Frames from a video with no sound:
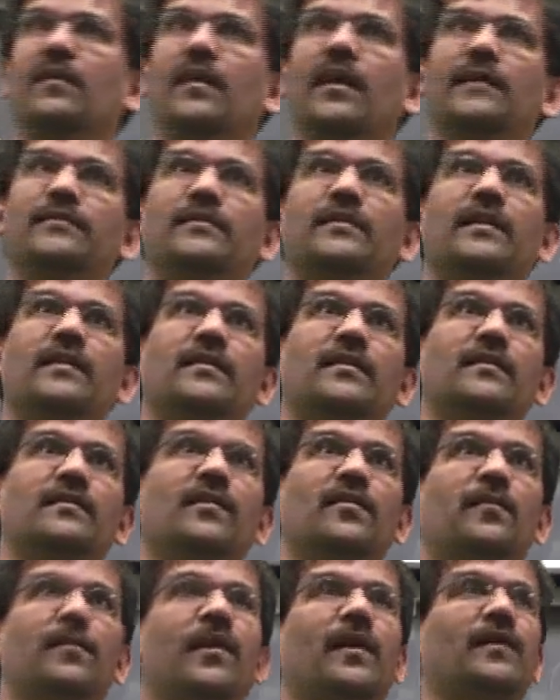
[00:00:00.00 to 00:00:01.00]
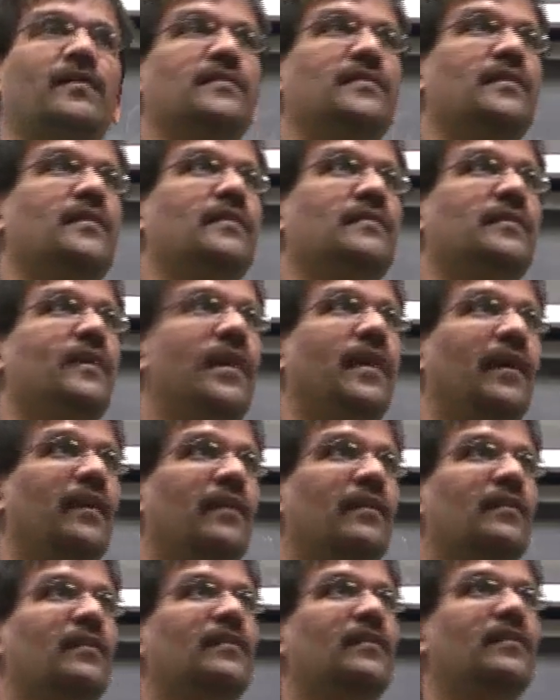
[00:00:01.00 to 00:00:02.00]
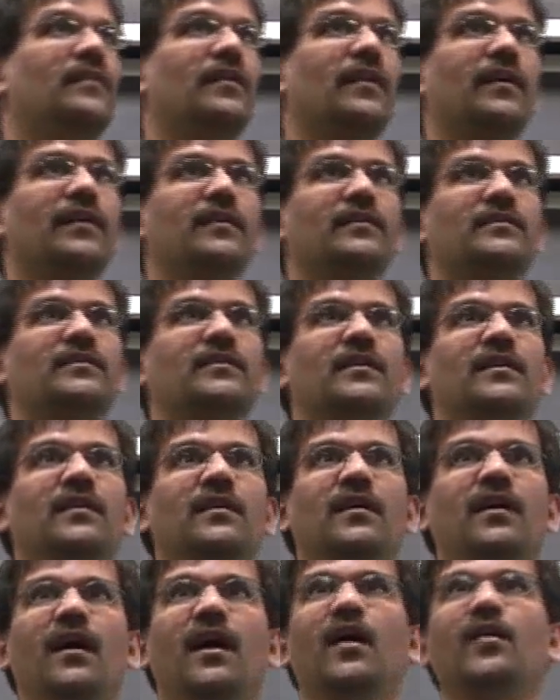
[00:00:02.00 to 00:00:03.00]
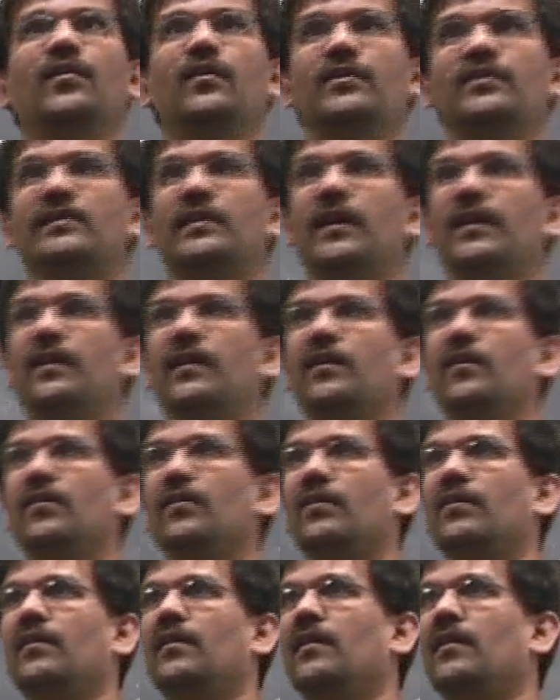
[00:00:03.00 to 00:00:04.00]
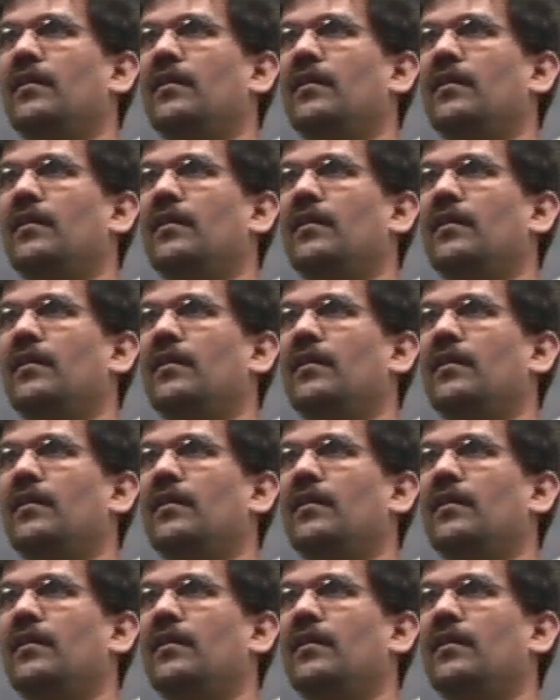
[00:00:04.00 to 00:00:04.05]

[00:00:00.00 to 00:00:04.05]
the abstractions of process and threads, how to schedule